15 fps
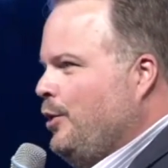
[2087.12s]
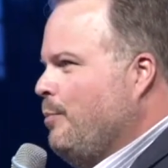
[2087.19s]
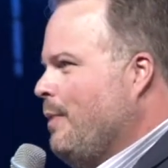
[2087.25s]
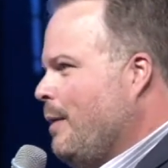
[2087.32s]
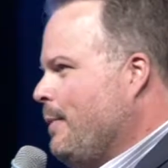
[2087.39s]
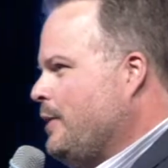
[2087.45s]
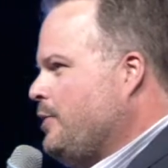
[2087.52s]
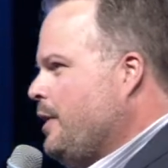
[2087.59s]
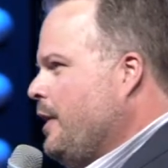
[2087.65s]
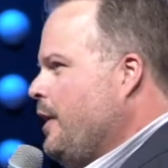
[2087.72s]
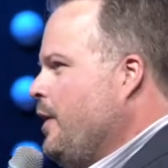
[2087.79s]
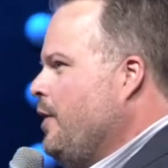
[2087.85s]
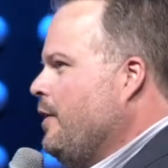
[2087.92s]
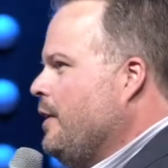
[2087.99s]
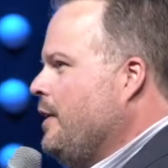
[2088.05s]
You might be
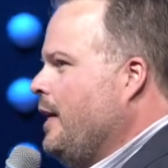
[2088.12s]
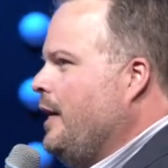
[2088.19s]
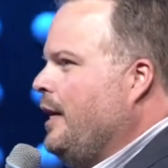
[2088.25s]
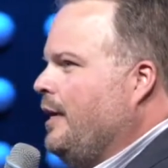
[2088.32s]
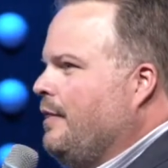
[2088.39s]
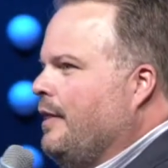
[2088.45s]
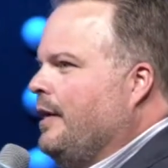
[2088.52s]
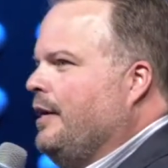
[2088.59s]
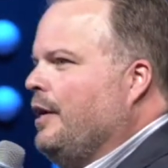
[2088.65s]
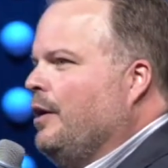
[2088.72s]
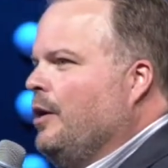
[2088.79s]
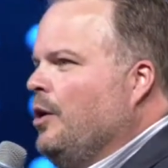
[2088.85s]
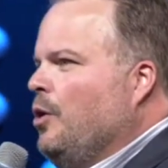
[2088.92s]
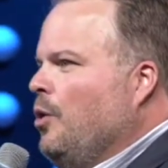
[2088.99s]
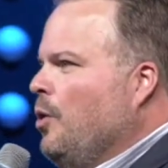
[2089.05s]
sitting here today
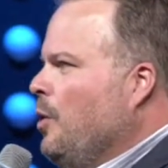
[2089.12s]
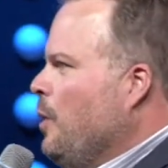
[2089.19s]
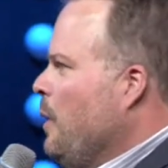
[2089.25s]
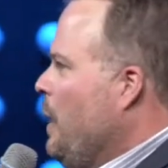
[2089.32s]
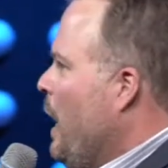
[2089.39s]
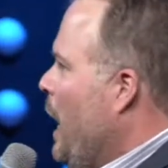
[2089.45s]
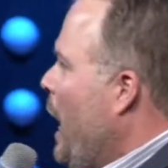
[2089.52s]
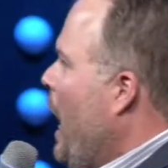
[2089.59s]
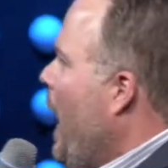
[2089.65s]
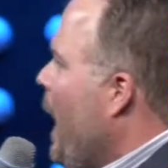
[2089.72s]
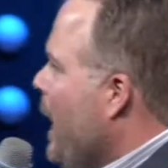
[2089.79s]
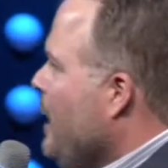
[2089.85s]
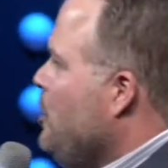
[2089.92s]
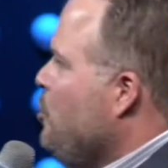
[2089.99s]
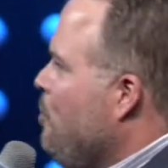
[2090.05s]
thinking,
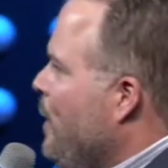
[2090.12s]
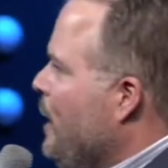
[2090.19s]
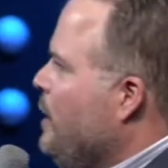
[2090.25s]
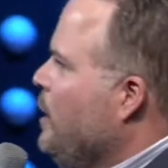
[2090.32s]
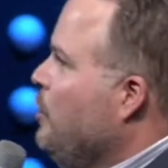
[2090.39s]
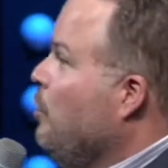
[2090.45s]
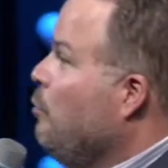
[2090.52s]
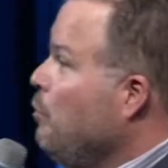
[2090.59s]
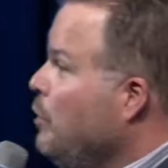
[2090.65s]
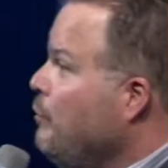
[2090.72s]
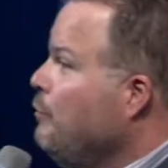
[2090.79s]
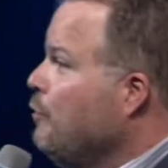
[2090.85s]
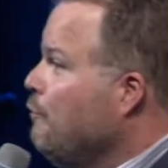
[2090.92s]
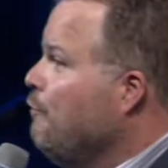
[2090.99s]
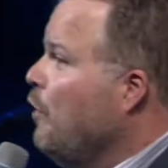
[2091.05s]
I expected the
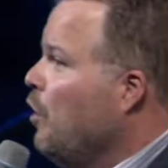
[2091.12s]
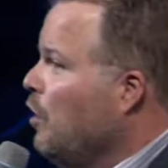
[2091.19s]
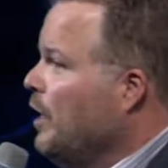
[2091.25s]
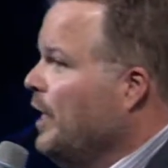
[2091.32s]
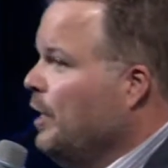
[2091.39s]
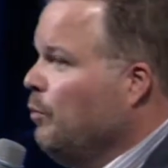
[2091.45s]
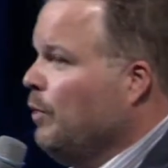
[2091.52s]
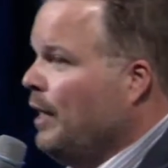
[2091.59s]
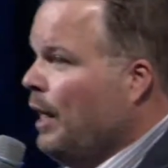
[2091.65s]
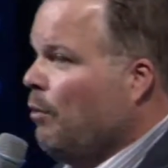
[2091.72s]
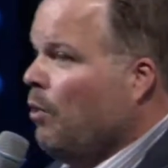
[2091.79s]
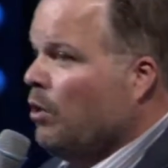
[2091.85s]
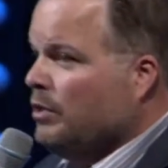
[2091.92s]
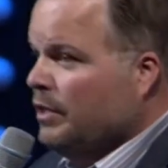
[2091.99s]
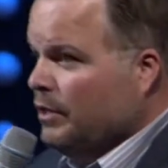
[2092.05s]
roof to fall in when I
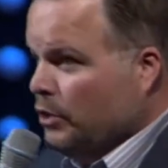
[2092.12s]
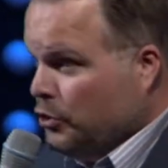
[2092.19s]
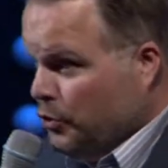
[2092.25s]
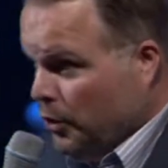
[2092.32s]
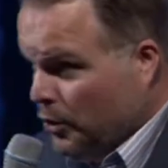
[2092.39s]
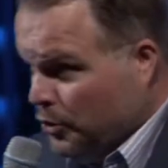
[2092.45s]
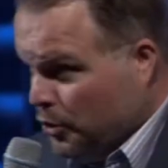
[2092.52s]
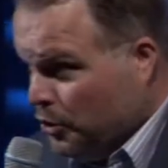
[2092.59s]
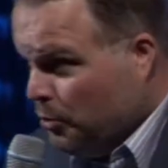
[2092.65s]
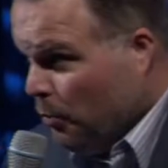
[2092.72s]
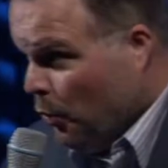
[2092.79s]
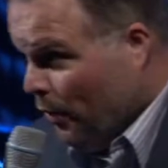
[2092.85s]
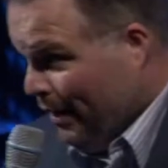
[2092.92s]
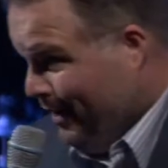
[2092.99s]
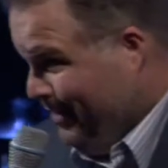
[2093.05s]
walked in this church this
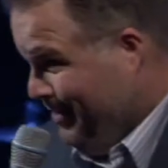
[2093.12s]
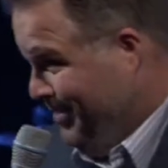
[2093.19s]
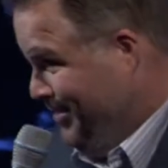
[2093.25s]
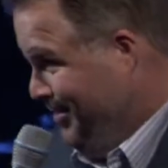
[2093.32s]
morning.